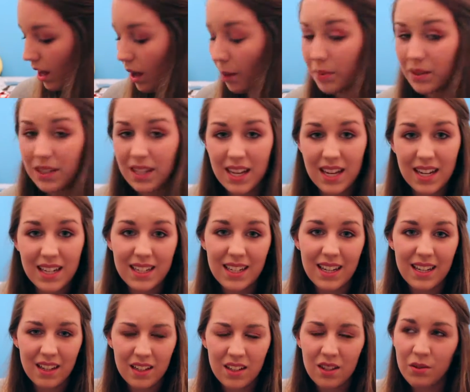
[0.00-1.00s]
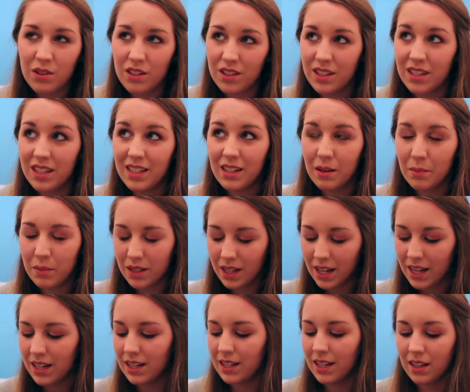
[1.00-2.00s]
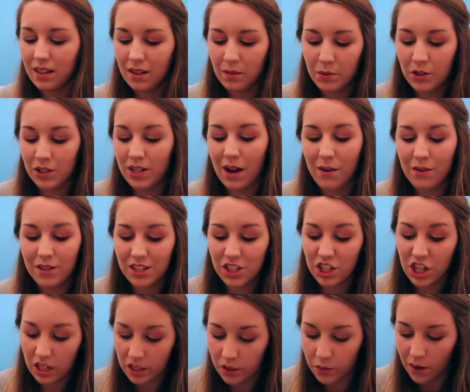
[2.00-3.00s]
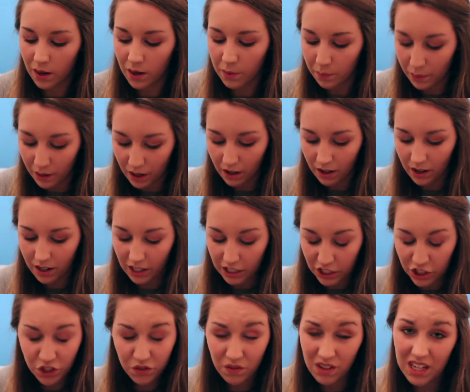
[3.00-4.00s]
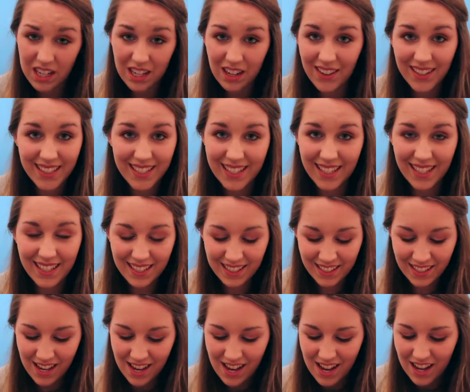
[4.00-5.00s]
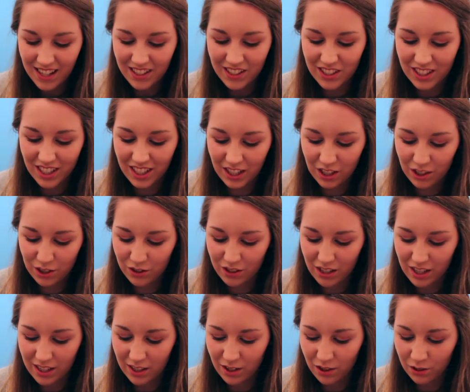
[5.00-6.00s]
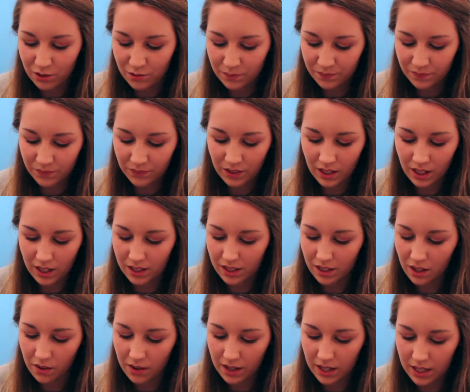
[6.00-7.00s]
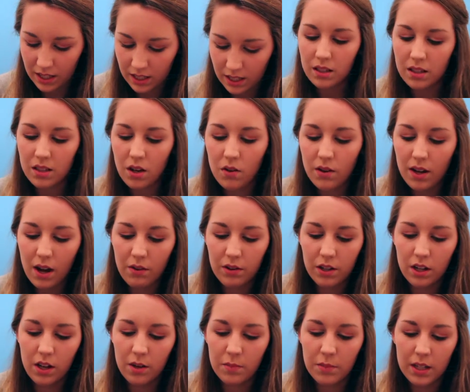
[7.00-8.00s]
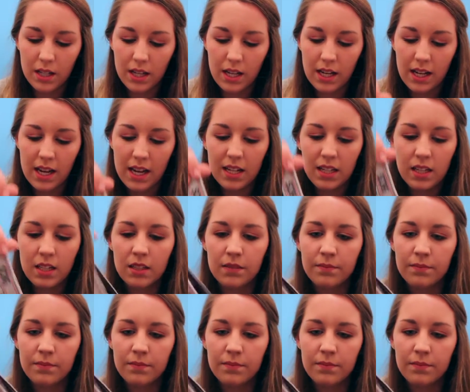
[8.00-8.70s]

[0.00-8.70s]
a bikini. I know what you're thinking, a bikini. Come on now, it's January, but I just really like it. I think it looks really cool. So it is a SoulCal Co bikini